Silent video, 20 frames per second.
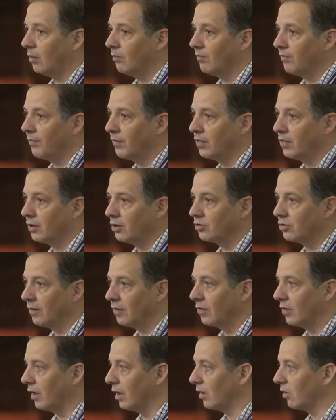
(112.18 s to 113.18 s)

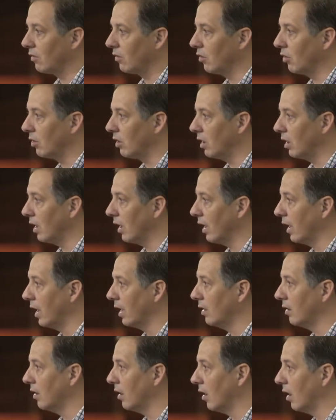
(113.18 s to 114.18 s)
Physicians that are looking
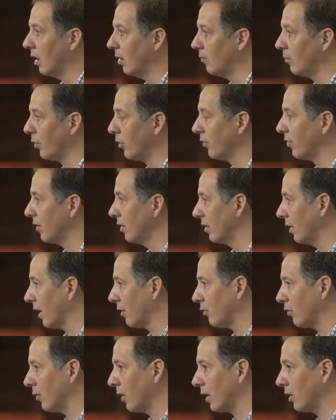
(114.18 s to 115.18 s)
at birth and
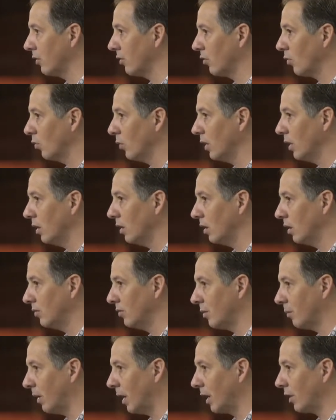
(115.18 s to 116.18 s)
death records,
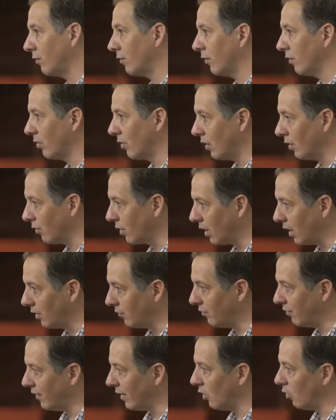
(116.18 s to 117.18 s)
demographers that are kind
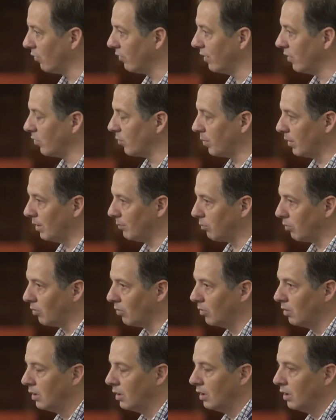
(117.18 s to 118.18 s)
of following these
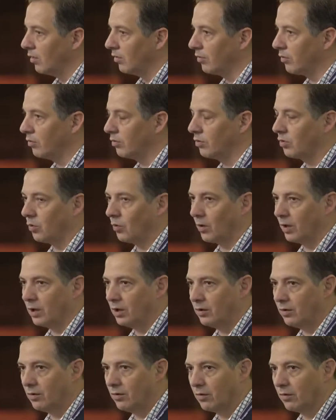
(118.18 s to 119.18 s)
people through 20
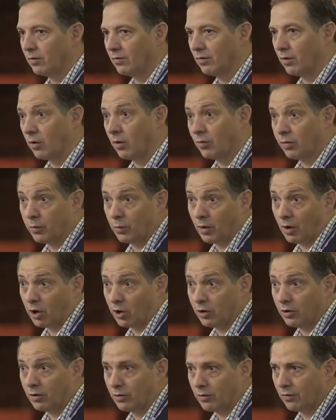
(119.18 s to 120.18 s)
years or through
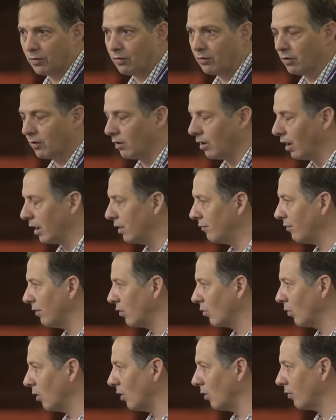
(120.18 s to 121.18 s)
100 years of their life,
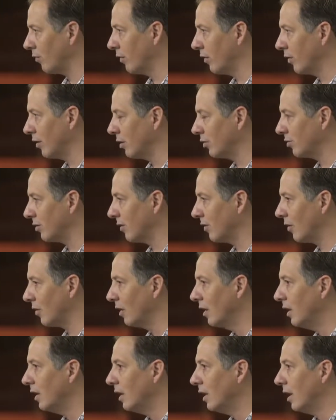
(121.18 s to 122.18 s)
as well as physicians.
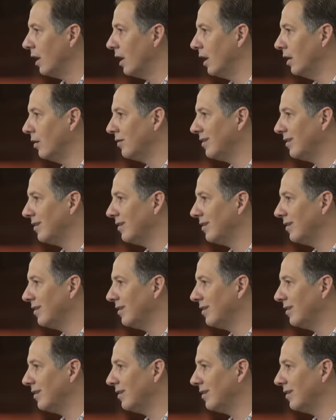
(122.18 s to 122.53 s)
And